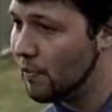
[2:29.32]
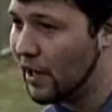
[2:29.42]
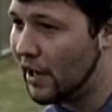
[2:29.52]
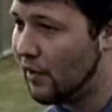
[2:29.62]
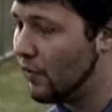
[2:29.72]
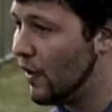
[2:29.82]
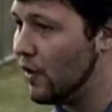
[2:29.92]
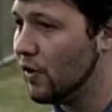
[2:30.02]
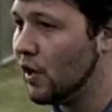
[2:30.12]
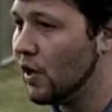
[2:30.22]
played a
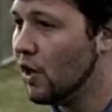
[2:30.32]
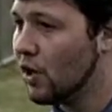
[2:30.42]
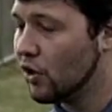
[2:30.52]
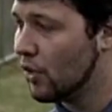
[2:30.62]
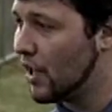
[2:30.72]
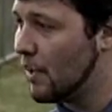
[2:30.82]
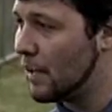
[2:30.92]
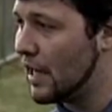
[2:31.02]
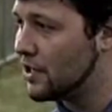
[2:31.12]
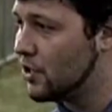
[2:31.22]
very good game
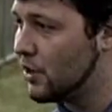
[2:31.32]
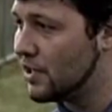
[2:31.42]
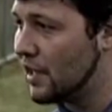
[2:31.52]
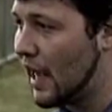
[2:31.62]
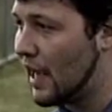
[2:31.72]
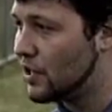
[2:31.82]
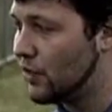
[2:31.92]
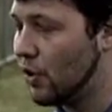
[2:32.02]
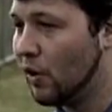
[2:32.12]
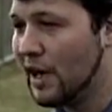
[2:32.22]
against UNC
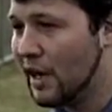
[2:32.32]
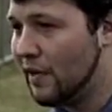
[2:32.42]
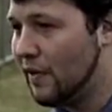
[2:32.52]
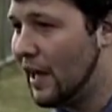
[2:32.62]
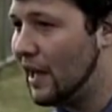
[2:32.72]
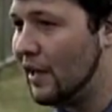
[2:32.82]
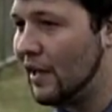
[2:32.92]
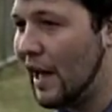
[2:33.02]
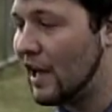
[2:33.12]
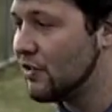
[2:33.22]
Asheville.
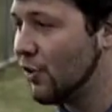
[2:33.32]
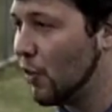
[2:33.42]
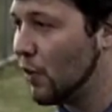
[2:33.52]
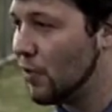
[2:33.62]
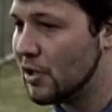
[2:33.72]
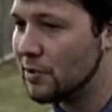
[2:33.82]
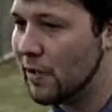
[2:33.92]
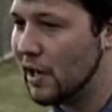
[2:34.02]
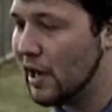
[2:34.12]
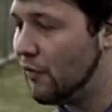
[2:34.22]
Asheville pretty much
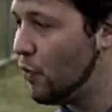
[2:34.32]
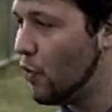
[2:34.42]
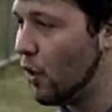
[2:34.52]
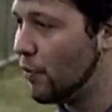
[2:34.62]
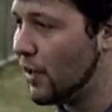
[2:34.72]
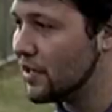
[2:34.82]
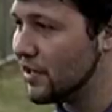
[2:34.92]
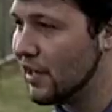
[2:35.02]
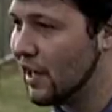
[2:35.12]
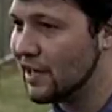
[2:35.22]
played a full court press
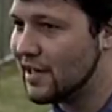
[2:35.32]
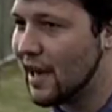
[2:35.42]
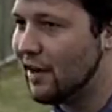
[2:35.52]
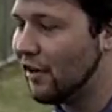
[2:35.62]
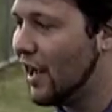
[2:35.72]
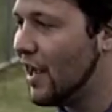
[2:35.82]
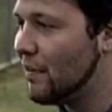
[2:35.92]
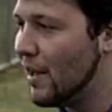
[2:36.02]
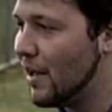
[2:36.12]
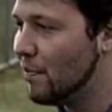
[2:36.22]
the entire
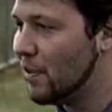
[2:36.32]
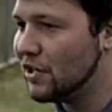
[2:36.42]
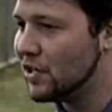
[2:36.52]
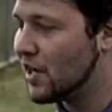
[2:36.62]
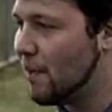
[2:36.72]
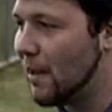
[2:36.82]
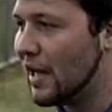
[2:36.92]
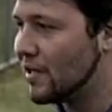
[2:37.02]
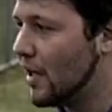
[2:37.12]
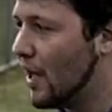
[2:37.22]
game, and Pitt just kept
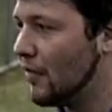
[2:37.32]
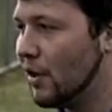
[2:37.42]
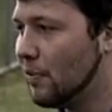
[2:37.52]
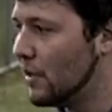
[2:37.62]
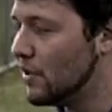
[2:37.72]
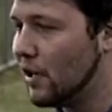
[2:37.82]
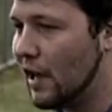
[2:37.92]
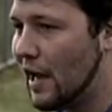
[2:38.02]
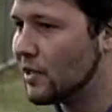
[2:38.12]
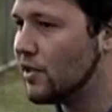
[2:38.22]
passing out of it. Pitt did an
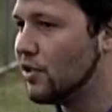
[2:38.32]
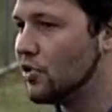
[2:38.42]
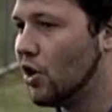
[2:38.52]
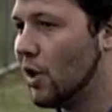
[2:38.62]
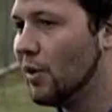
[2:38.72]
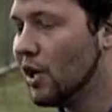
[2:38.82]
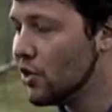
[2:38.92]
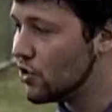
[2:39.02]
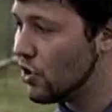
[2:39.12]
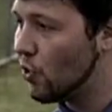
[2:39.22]
excellent job,
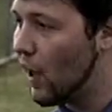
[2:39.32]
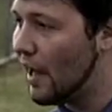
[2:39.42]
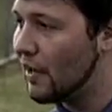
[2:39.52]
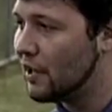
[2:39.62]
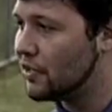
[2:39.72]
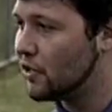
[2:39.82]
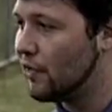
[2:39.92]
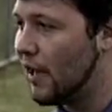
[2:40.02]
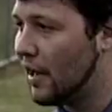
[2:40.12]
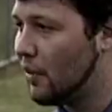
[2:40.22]
showed why they
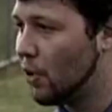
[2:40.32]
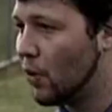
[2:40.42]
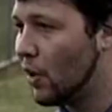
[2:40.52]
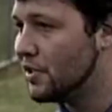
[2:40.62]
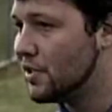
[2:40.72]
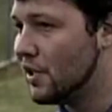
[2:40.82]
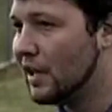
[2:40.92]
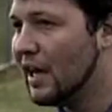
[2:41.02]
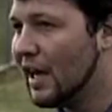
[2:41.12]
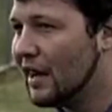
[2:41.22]
deserved that #1
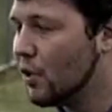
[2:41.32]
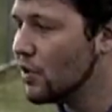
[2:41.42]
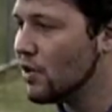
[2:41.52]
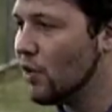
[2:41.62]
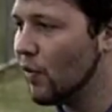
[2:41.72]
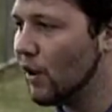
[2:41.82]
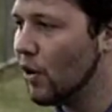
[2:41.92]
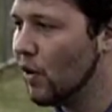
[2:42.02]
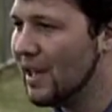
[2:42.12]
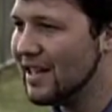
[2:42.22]
seed, and there was no
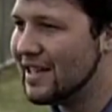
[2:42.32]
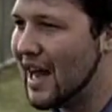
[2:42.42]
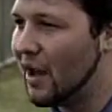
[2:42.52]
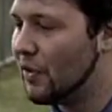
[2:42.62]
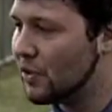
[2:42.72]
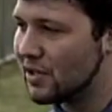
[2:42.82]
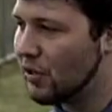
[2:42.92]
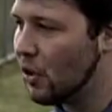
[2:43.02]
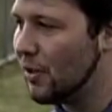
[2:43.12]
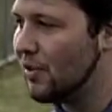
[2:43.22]
real doubt. There was a
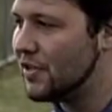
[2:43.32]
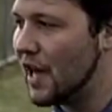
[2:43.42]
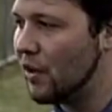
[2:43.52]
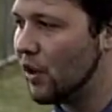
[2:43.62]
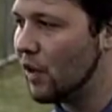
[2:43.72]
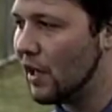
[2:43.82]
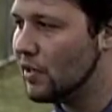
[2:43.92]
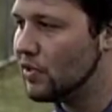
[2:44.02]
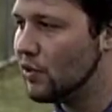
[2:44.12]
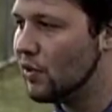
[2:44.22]
little bit of doubt going
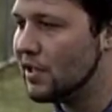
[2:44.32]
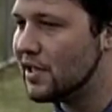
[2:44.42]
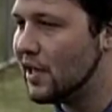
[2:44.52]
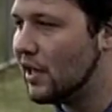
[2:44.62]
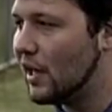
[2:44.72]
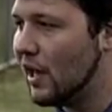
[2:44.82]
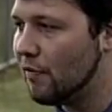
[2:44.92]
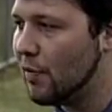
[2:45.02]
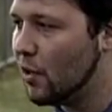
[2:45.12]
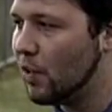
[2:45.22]
into the seeding
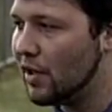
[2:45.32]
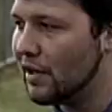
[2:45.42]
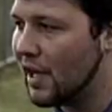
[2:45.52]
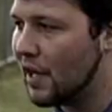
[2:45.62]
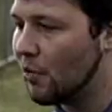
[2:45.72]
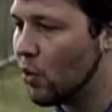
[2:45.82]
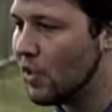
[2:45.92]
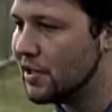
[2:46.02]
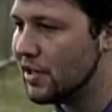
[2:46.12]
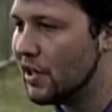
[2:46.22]
if Pitt would get that
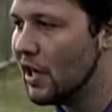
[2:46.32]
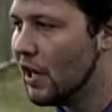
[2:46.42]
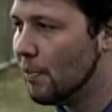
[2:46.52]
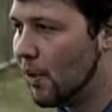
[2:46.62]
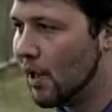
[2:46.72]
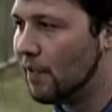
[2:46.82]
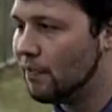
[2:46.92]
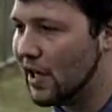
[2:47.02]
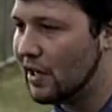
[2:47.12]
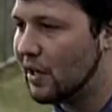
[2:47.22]
#1 seed, but
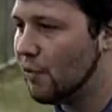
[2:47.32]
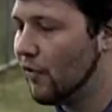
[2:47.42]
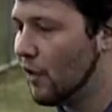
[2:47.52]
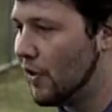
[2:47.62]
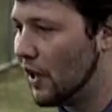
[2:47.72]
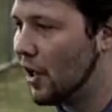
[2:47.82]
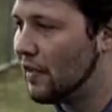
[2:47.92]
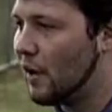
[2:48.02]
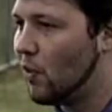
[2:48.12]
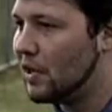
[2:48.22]
they did prevail. They got
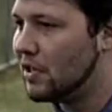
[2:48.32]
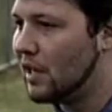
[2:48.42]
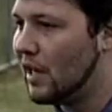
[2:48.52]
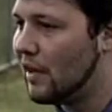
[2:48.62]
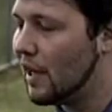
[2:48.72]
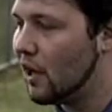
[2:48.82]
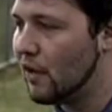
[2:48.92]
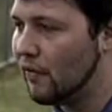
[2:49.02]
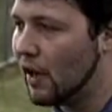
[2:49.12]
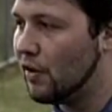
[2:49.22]
that 1 seed, and they got
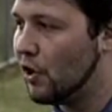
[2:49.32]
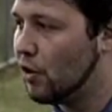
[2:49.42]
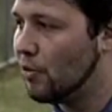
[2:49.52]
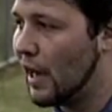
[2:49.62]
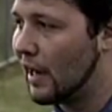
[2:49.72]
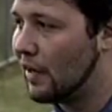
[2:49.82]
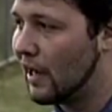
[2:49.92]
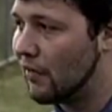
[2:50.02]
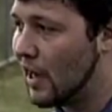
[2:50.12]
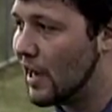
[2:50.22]
a very good bracket.
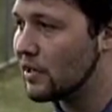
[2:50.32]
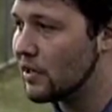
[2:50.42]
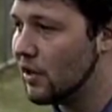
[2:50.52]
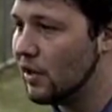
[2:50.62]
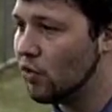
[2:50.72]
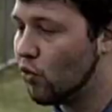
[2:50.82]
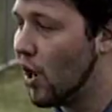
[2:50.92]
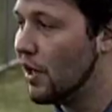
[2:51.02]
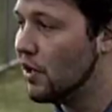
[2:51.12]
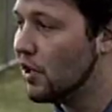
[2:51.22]
They have an excellent
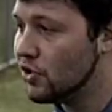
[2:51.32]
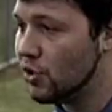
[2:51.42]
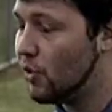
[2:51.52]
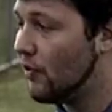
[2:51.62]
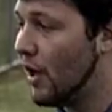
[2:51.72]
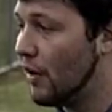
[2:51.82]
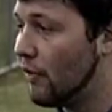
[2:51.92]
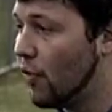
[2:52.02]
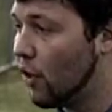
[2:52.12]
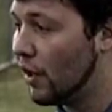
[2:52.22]
run to the Final
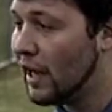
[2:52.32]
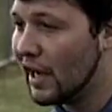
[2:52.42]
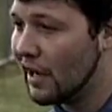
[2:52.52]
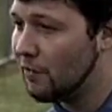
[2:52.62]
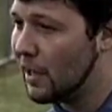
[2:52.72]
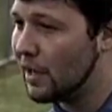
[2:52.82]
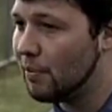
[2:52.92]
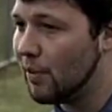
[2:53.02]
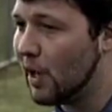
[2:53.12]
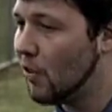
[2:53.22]
Four, and if Pitt
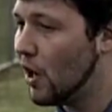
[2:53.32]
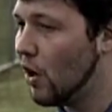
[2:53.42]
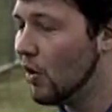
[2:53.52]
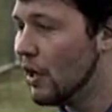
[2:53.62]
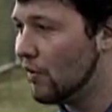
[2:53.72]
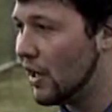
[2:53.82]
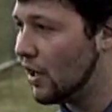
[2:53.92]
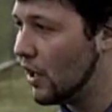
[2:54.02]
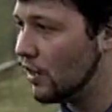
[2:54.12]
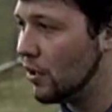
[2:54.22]
can play well, if they
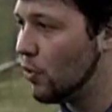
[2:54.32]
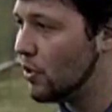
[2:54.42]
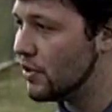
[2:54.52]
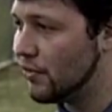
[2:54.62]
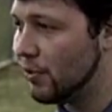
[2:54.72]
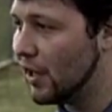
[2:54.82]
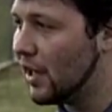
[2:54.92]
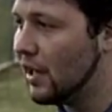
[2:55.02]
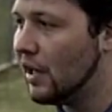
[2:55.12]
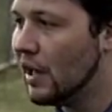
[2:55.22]
can get their points from
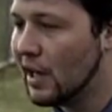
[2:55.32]
McGee,